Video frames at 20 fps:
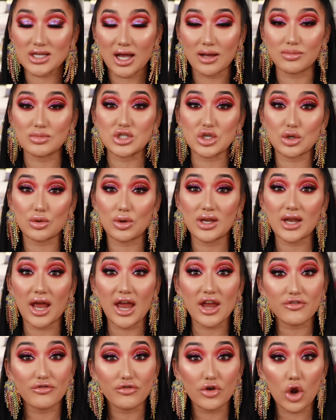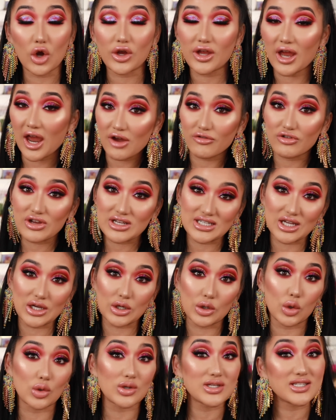I'm doing a vlog every
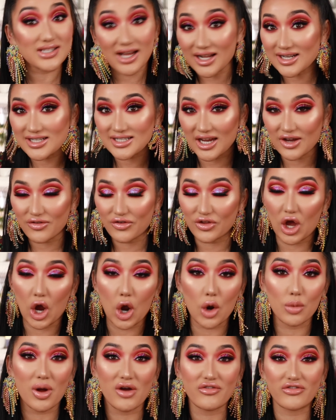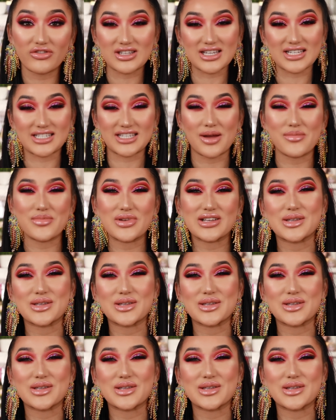single Sunday for the whole month of December,